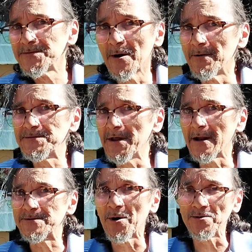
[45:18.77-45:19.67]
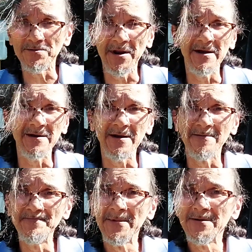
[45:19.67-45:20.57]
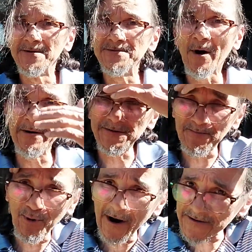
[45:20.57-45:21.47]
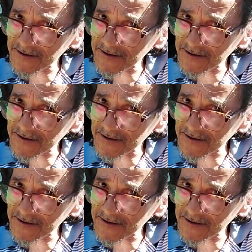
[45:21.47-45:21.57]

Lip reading: so it's not a total negative. There's always a bright